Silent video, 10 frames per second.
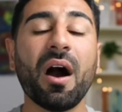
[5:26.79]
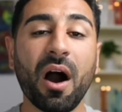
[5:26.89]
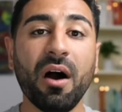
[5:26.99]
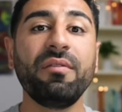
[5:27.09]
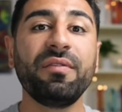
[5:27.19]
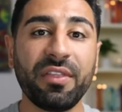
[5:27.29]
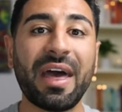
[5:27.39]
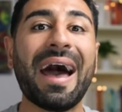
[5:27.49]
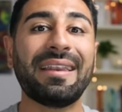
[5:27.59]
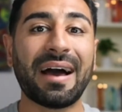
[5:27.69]
of
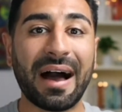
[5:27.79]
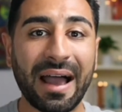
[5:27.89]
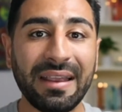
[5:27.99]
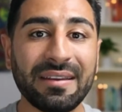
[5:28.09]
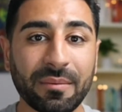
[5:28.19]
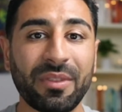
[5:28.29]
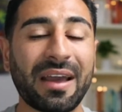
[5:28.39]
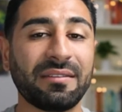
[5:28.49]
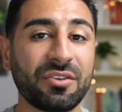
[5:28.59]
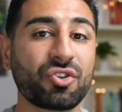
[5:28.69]
that item,
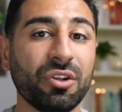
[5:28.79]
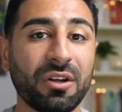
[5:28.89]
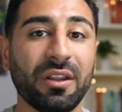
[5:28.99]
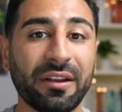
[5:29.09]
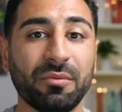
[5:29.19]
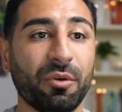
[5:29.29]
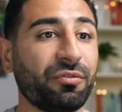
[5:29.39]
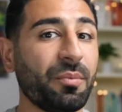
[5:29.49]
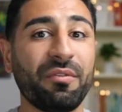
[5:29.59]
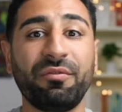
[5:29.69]
that digital collectible,
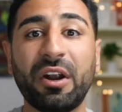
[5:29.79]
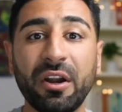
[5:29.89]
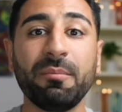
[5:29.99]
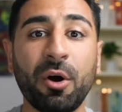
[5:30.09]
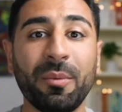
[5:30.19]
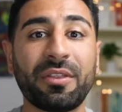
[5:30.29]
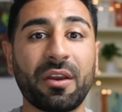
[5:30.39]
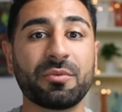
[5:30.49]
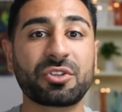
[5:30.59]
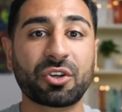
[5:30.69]
from the very moment
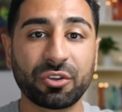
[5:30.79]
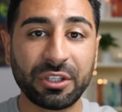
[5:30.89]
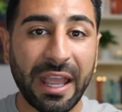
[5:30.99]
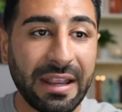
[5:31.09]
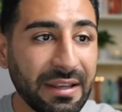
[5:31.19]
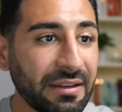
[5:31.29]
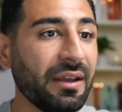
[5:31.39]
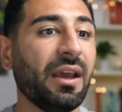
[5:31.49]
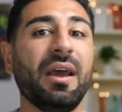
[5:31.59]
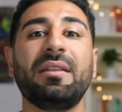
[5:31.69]
that it was
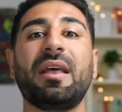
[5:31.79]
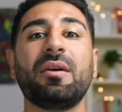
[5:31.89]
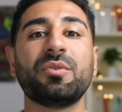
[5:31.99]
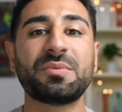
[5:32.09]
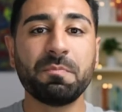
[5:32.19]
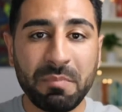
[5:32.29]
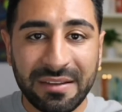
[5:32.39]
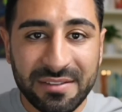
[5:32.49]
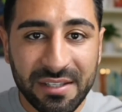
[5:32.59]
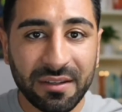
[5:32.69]
created, that it was
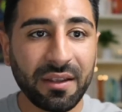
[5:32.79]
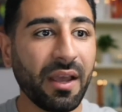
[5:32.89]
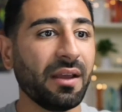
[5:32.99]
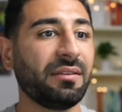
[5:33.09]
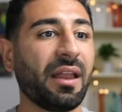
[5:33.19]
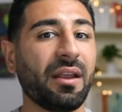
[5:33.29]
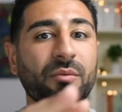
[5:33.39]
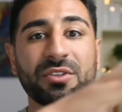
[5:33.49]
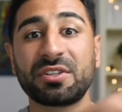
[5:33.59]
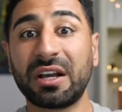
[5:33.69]
minted, that it
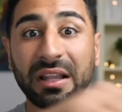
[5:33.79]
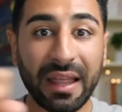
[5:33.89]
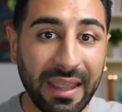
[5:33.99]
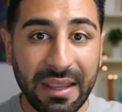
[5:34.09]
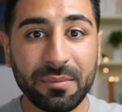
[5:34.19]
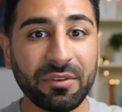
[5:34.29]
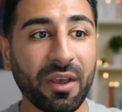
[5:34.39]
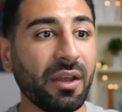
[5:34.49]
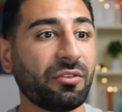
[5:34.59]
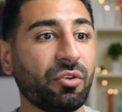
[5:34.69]
was claimed,
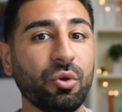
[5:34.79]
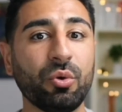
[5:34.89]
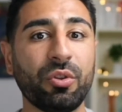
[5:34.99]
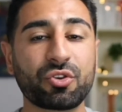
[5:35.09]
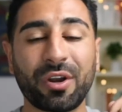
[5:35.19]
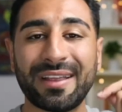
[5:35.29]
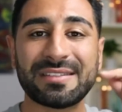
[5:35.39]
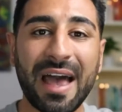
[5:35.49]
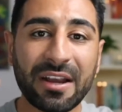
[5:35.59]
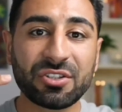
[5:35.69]
to the
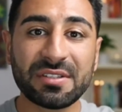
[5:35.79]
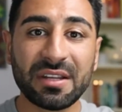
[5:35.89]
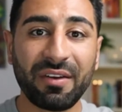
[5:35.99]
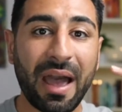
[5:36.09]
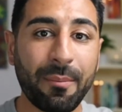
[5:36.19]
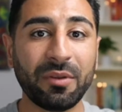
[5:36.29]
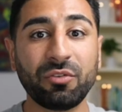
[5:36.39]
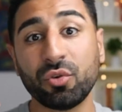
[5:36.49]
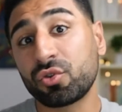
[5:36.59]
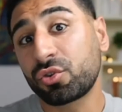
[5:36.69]
transactions that have happened,
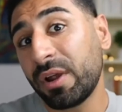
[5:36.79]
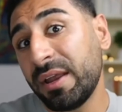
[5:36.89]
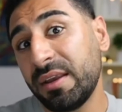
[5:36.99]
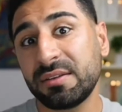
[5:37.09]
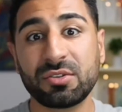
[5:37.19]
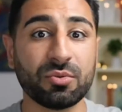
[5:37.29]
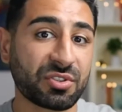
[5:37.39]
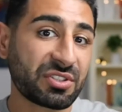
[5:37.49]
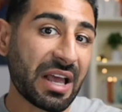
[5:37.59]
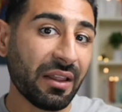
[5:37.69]
to trade it, to
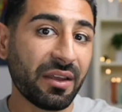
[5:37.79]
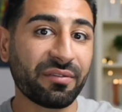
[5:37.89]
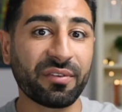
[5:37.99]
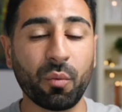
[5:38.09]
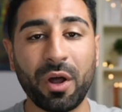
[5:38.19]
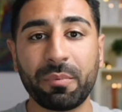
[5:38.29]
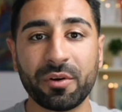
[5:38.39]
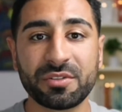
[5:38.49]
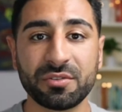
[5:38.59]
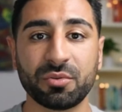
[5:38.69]
sell it from one
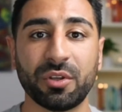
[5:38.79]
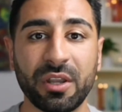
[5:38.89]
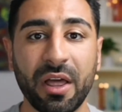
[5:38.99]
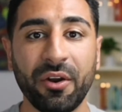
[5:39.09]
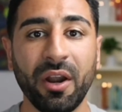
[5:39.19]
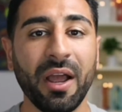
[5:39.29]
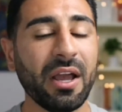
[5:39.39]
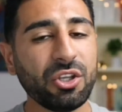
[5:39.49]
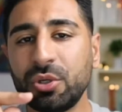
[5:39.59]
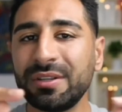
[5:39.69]
person to another.
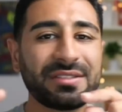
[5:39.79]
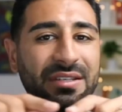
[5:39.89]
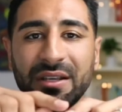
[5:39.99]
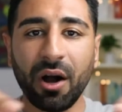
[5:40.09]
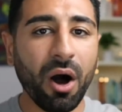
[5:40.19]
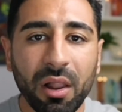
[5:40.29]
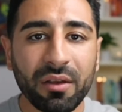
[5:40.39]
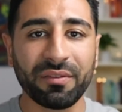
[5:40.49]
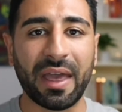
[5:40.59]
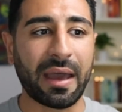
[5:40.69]
You can see all
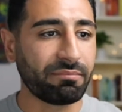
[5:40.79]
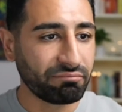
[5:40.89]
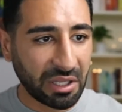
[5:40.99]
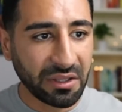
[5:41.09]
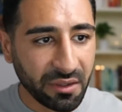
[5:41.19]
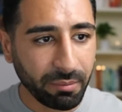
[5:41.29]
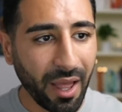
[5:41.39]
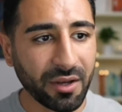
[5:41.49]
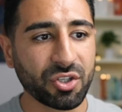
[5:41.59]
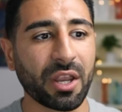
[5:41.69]
of that in the
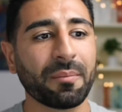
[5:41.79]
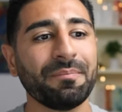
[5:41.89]
blockchain.